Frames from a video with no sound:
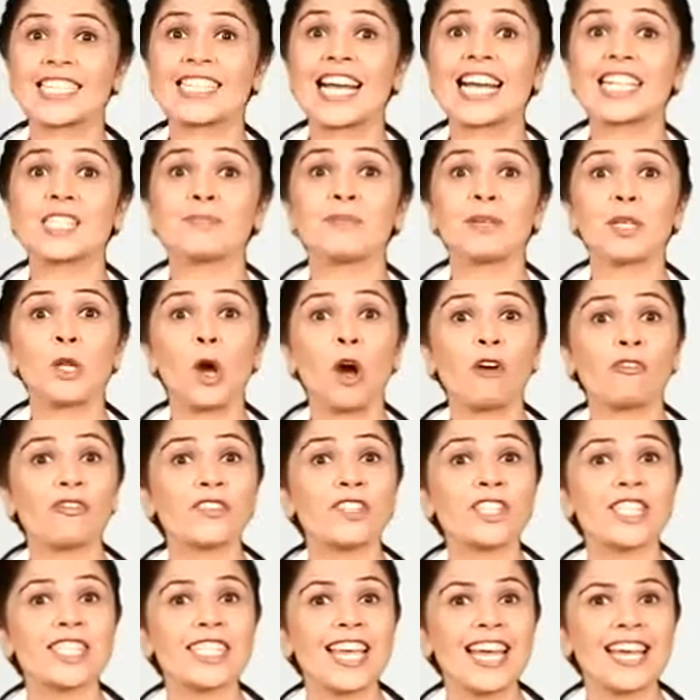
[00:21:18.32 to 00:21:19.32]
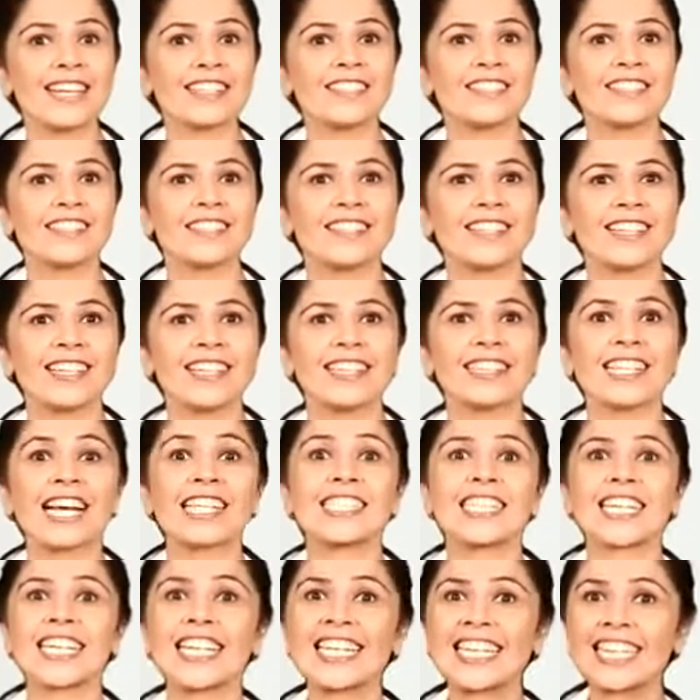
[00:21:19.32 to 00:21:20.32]
It has been often said
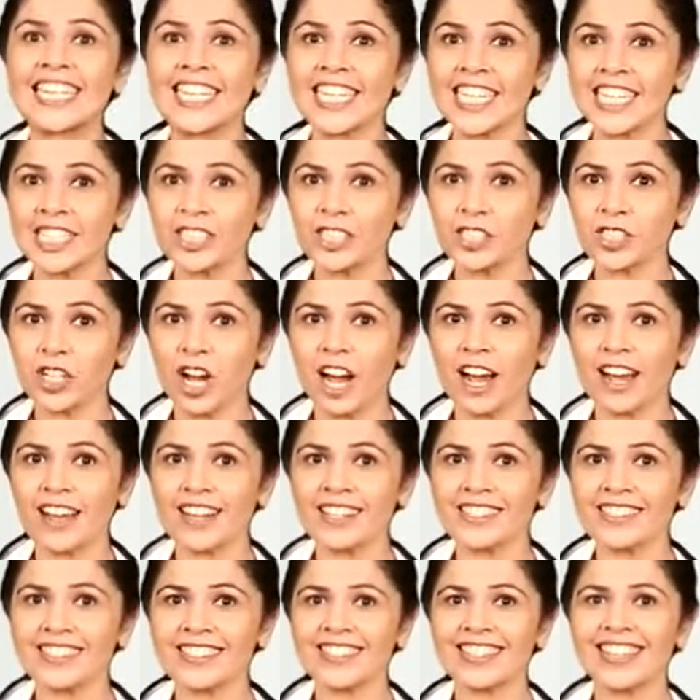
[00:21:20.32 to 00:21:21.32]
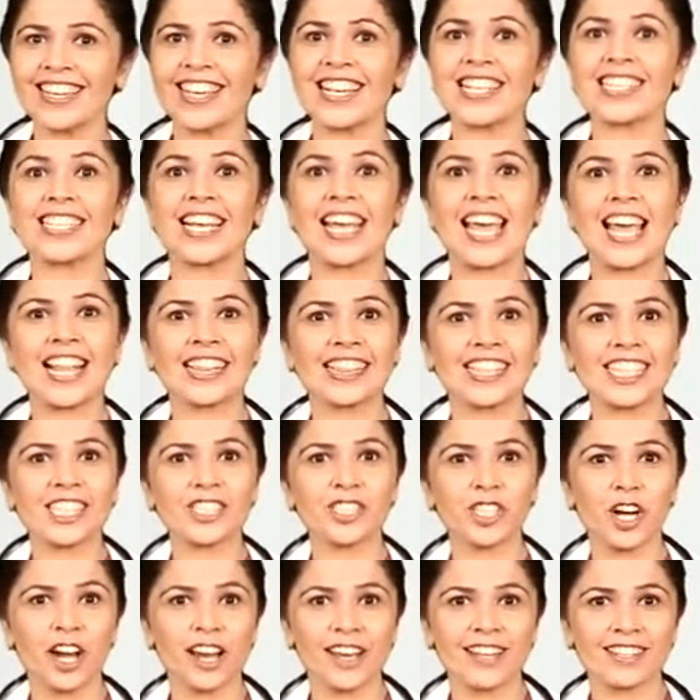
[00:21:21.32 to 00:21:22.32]
that a clean child is a healthy
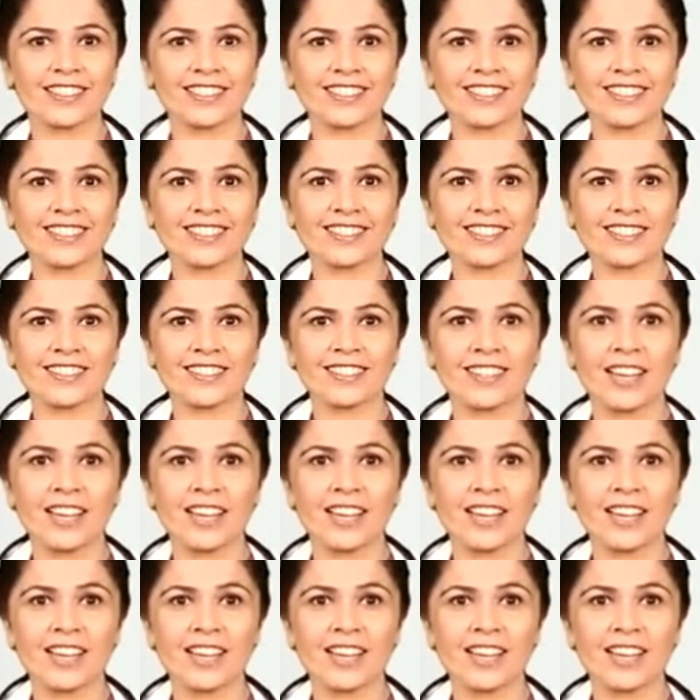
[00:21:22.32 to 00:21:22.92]
child.